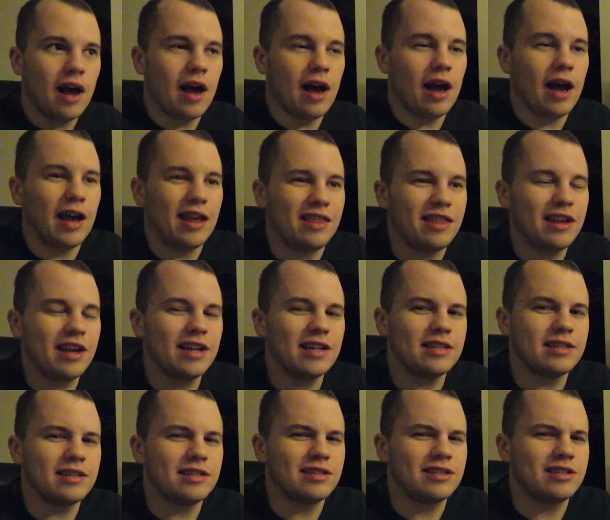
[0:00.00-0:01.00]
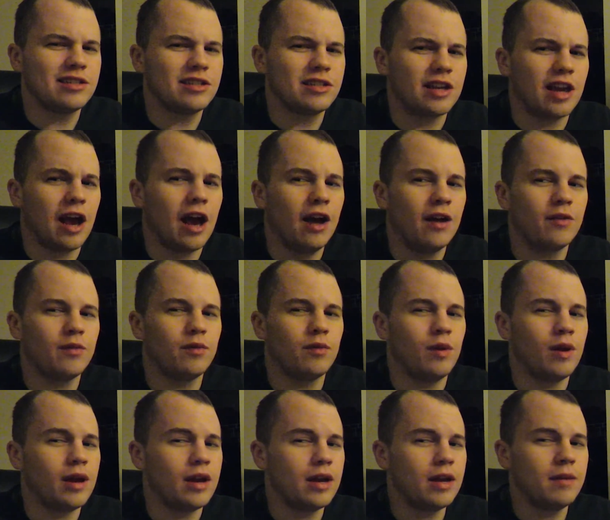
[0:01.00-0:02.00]
I think it's Scott
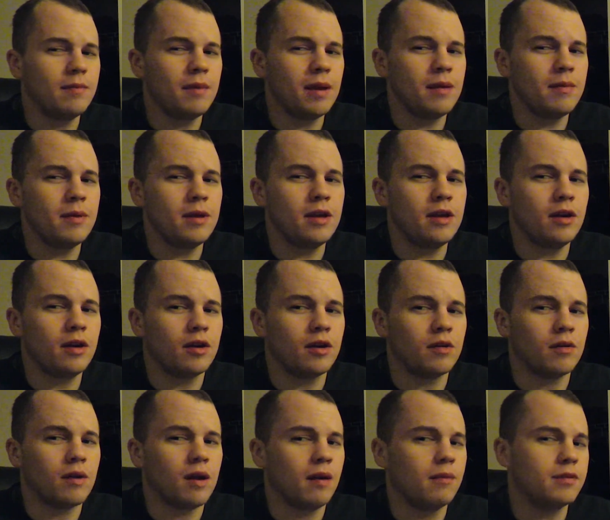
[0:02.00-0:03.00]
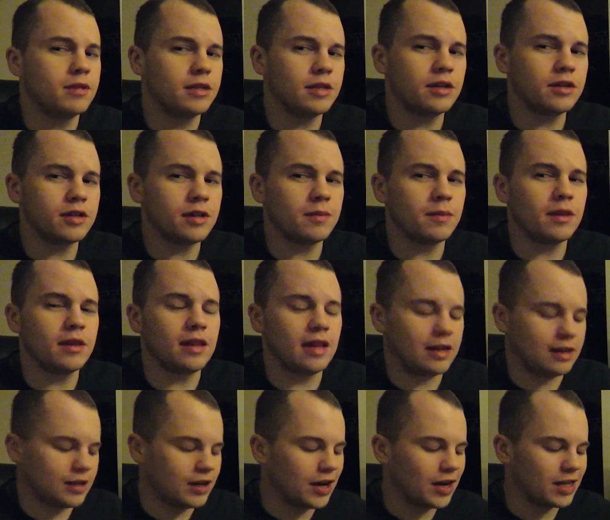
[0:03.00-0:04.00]
Reed maybe, or Robinson or something,
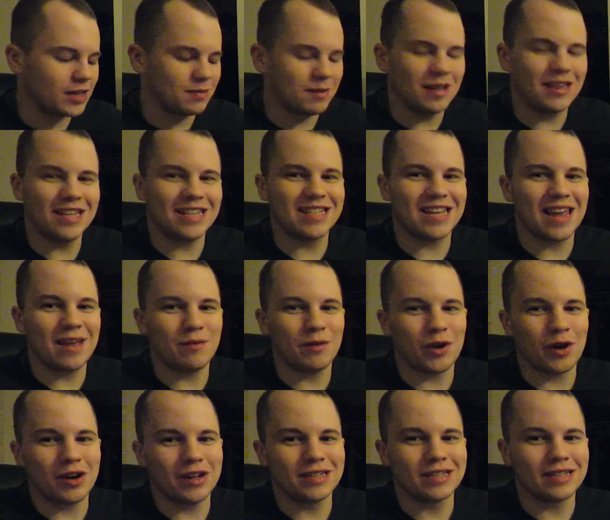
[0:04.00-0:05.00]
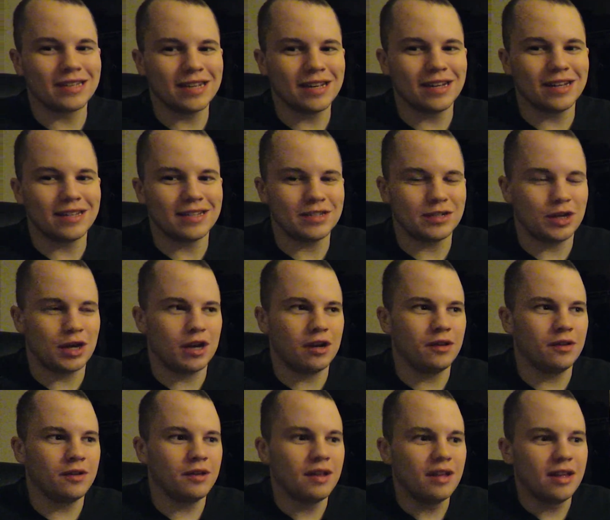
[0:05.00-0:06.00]
that talks about this game constantly on his
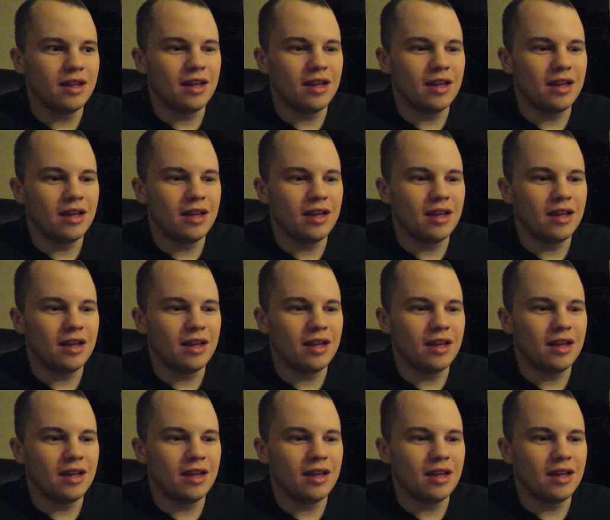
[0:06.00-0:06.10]
channel.